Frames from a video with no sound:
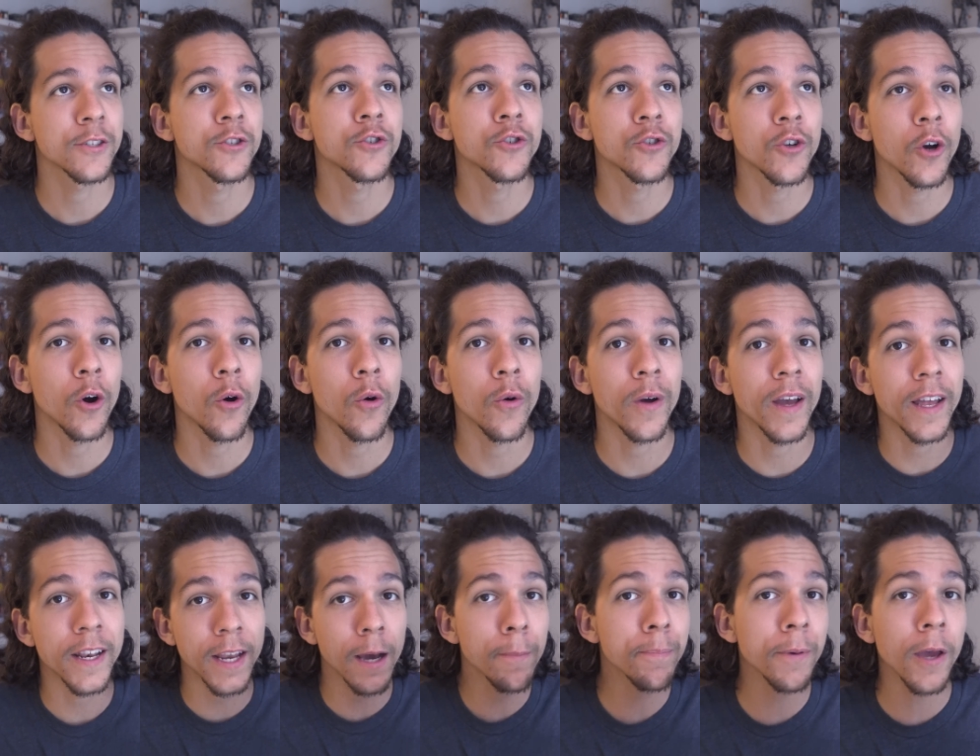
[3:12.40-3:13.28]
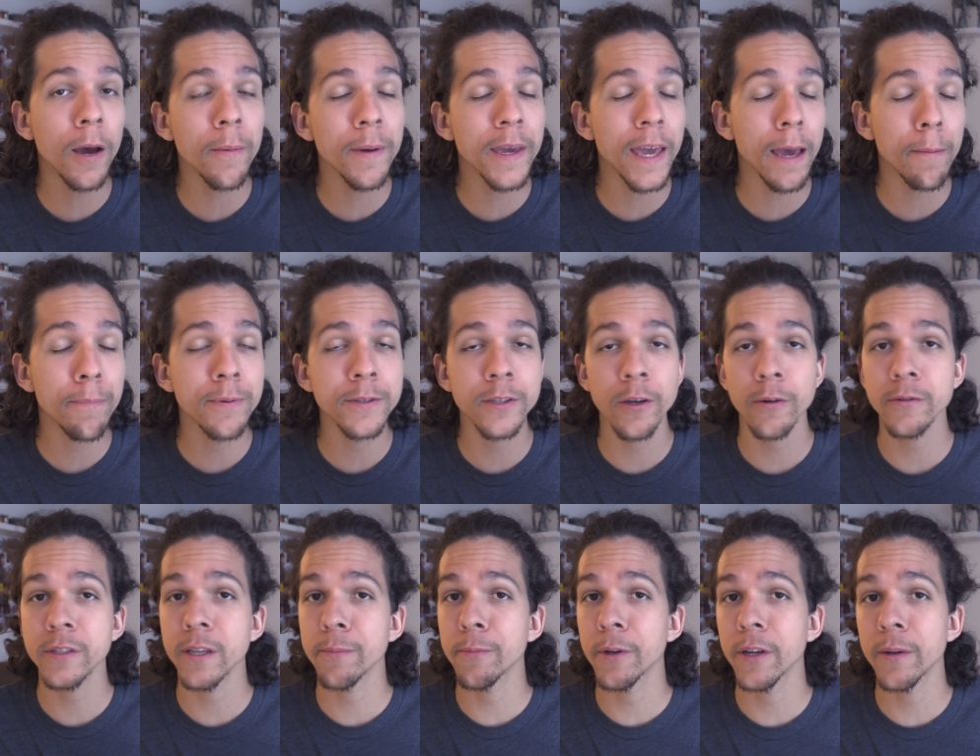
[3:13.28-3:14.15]
so in upcoming
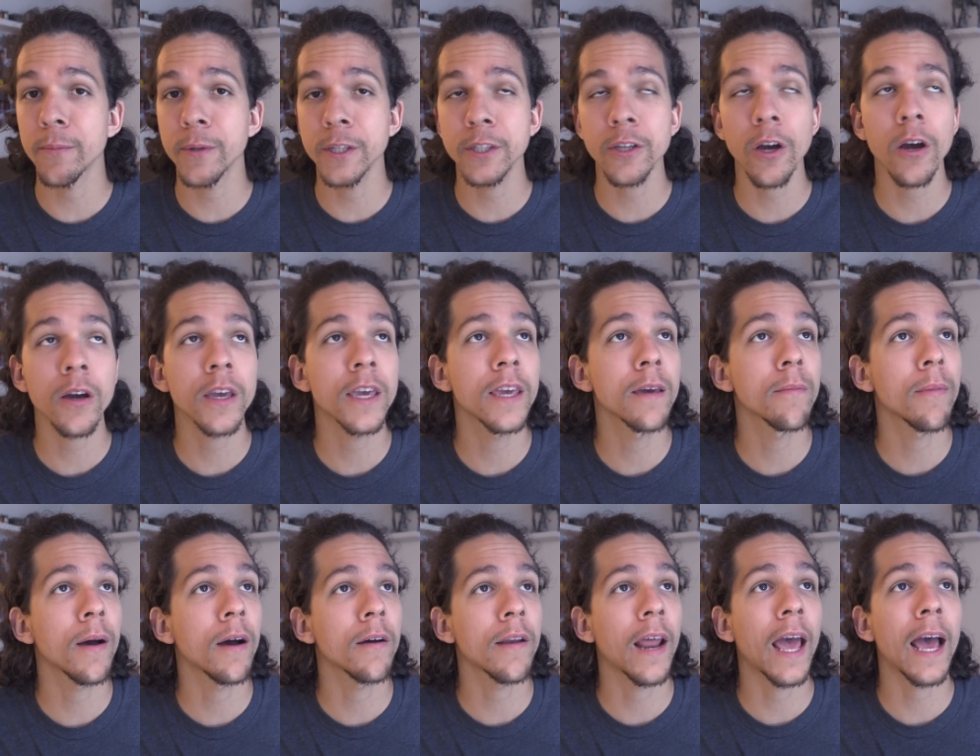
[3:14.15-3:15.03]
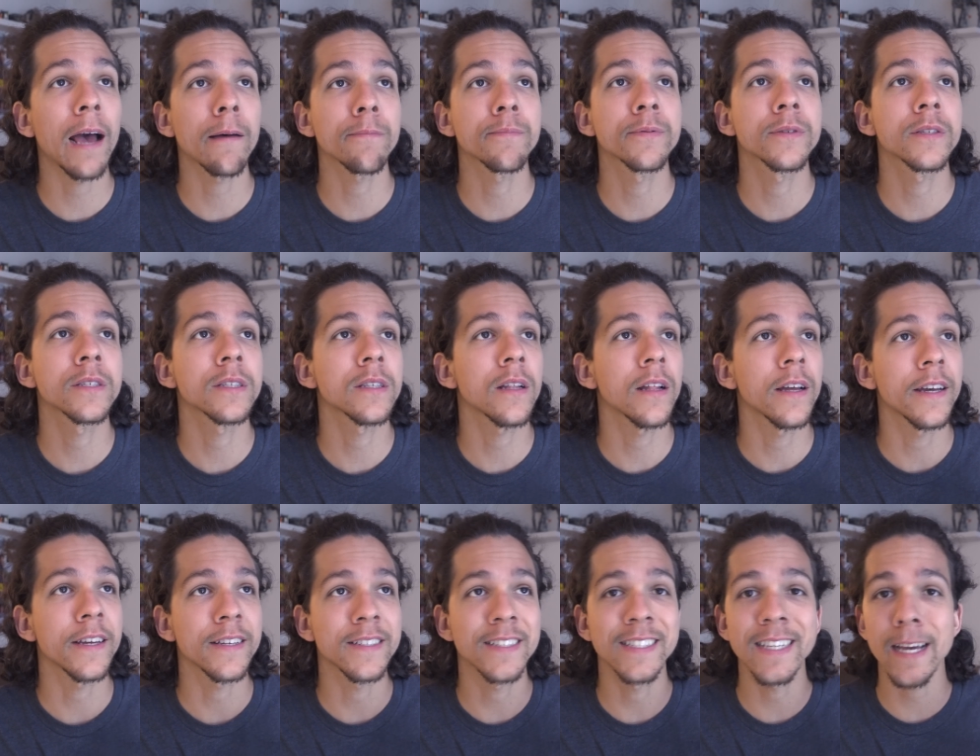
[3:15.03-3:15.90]
episodes, I'm going to be talking about apps
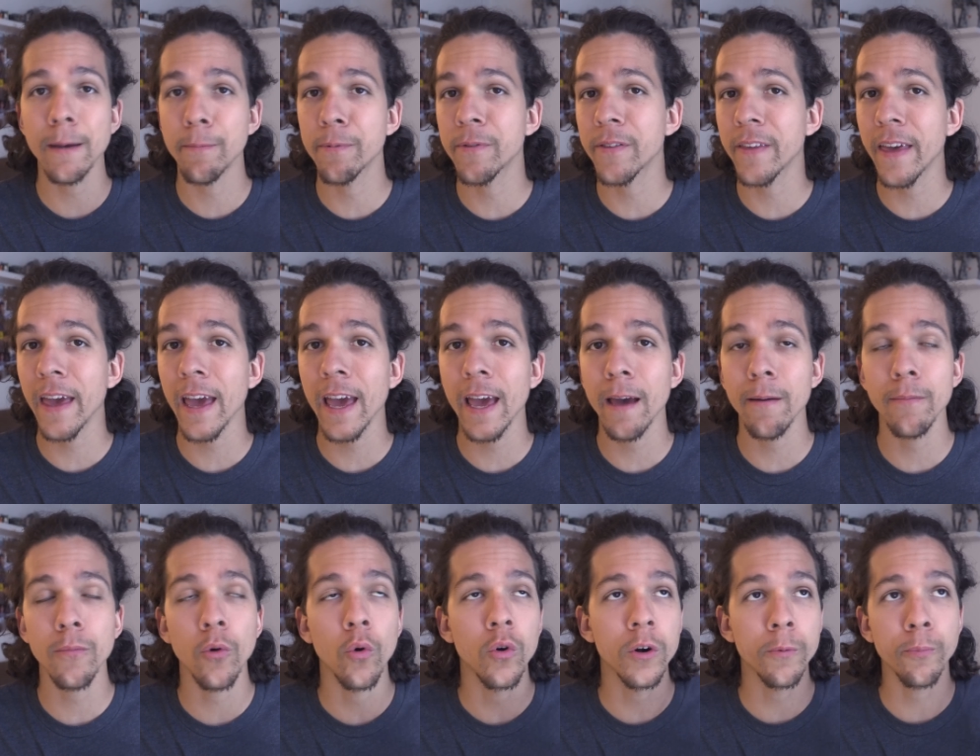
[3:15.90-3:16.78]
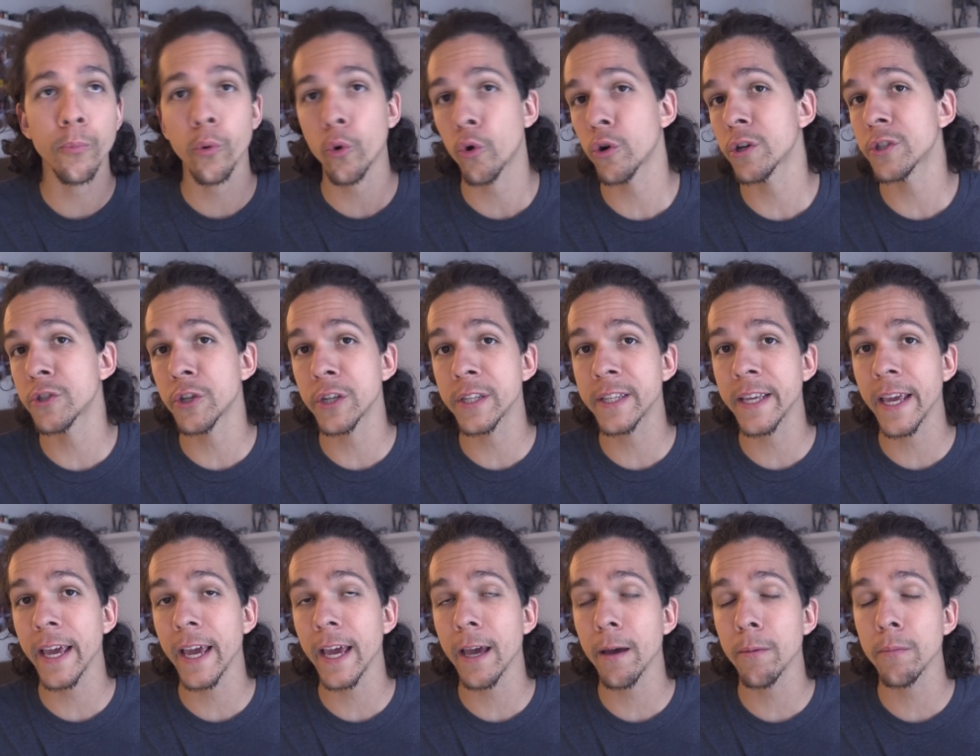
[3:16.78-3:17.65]
like Depth Cam or
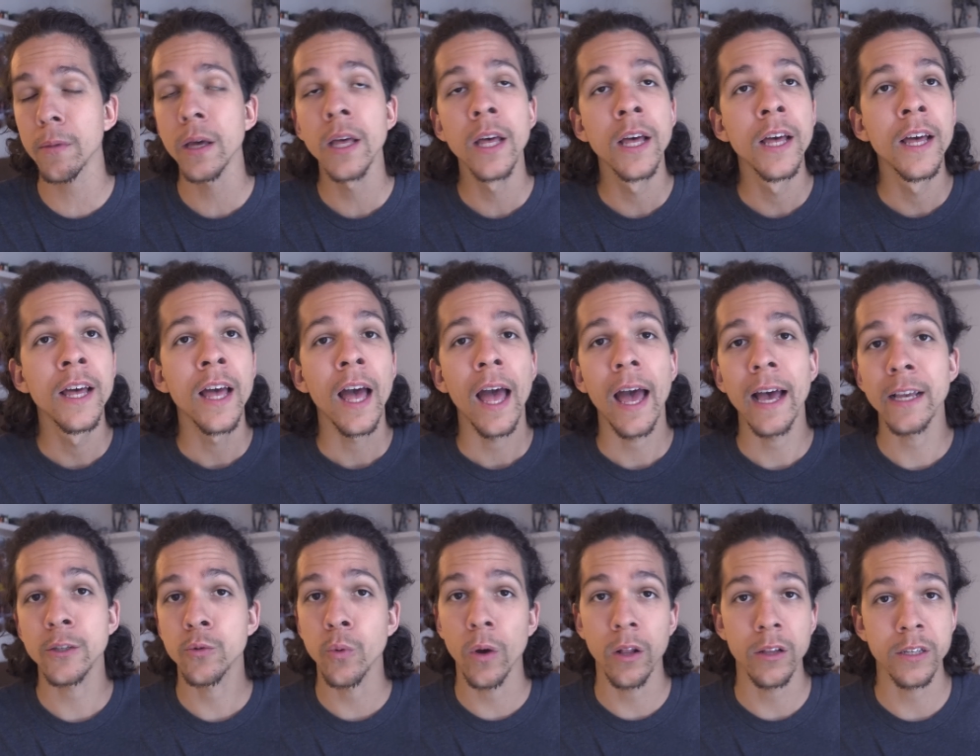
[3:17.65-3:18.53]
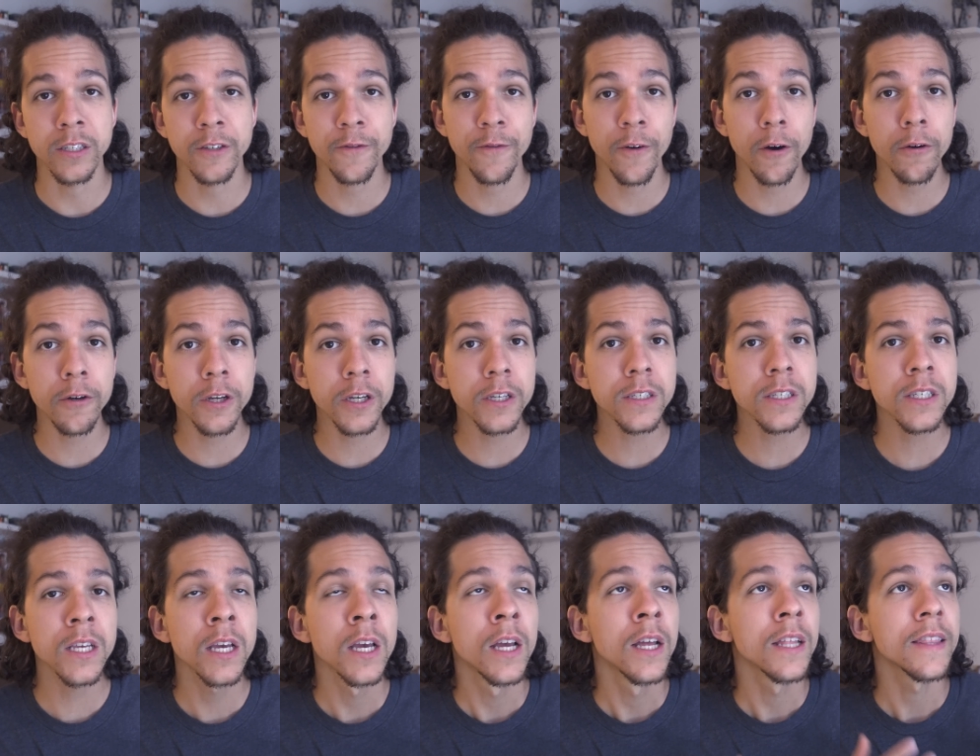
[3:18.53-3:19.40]
Portrait Cam, as well as
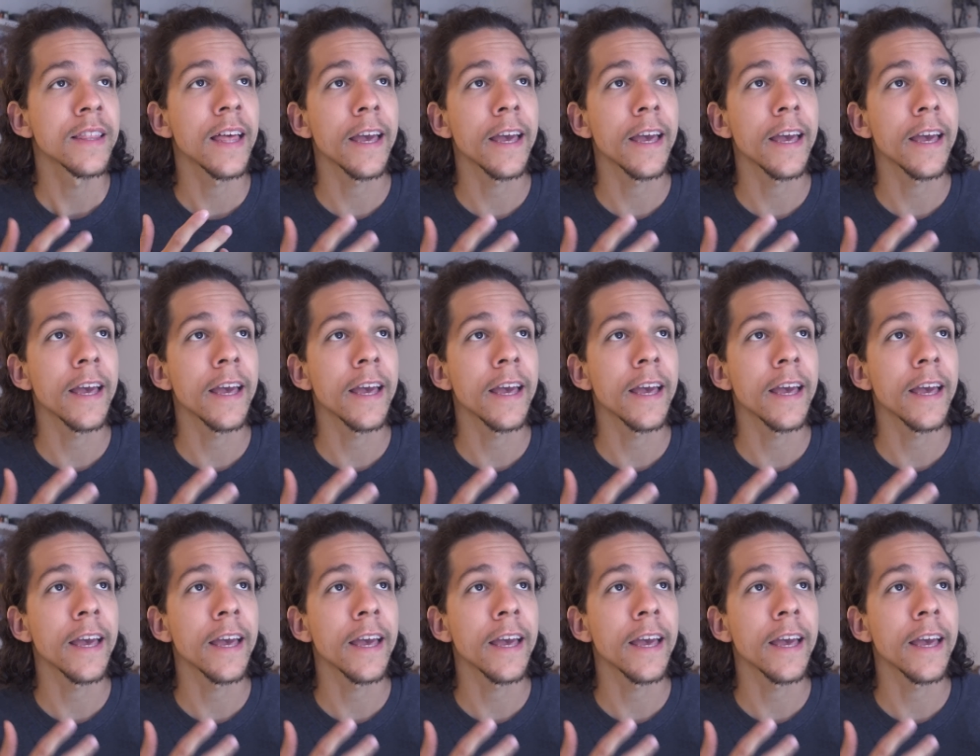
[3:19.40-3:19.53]
Focos.